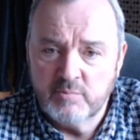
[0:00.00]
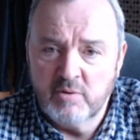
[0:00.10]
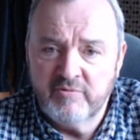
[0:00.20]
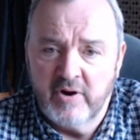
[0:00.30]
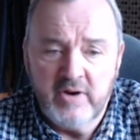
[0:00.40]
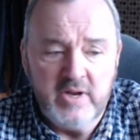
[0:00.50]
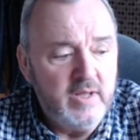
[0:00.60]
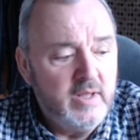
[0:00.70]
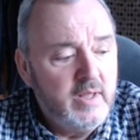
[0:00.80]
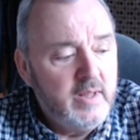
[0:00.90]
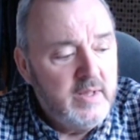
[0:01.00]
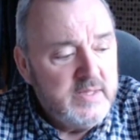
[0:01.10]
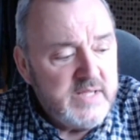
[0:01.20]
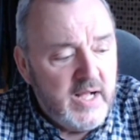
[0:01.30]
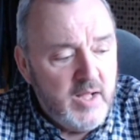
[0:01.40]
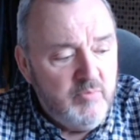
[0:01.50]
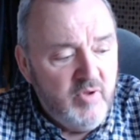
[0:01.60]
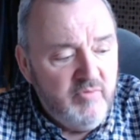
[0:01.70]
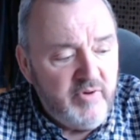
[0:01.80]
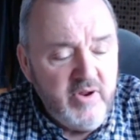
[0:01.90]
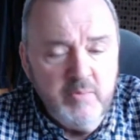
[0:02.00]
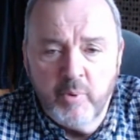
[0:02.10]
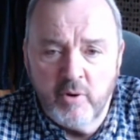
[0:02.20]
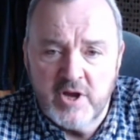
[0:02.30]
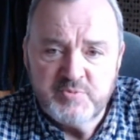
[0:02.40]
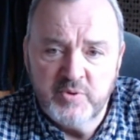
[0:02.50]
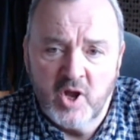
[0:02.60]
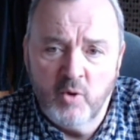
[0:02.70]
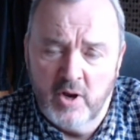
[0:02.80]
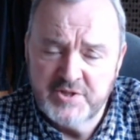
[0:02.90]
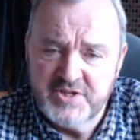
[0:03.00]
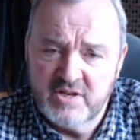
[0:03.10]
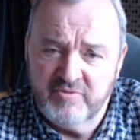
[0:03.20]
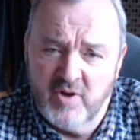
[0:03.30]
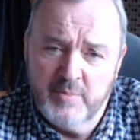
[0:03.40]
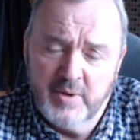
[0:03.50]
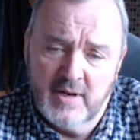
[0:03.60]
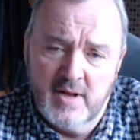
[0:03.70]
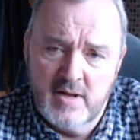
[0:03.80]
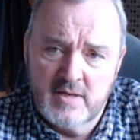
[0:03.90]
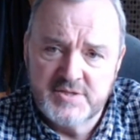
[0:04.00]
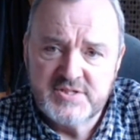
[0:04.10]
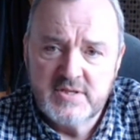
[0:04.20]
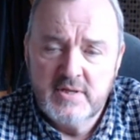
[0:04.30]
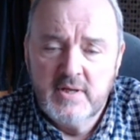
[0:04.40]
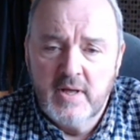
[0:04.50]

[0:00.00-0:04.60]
and we were very impressed with the quality of the fiberglass.